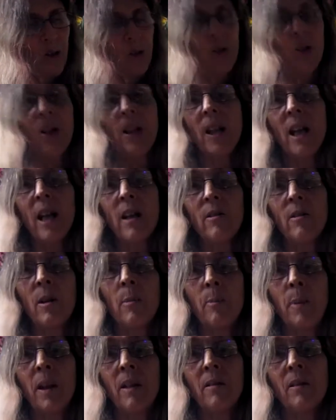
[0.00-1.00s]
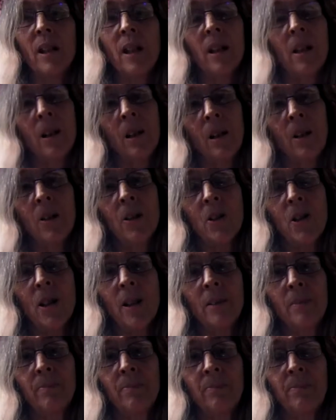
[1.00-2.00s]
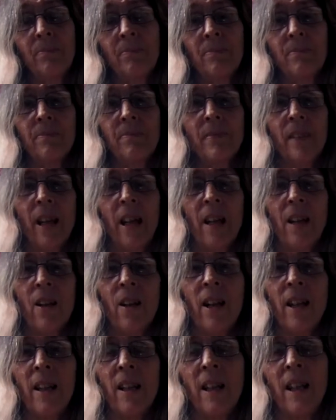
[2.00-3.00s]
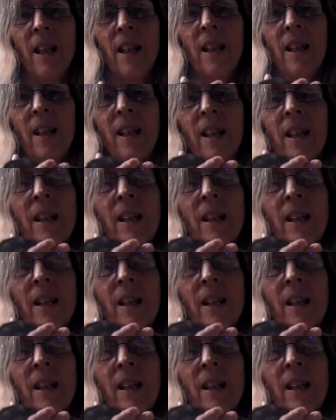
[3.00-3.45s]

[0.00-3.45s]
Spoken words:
to get her a bigger enclosure. And I think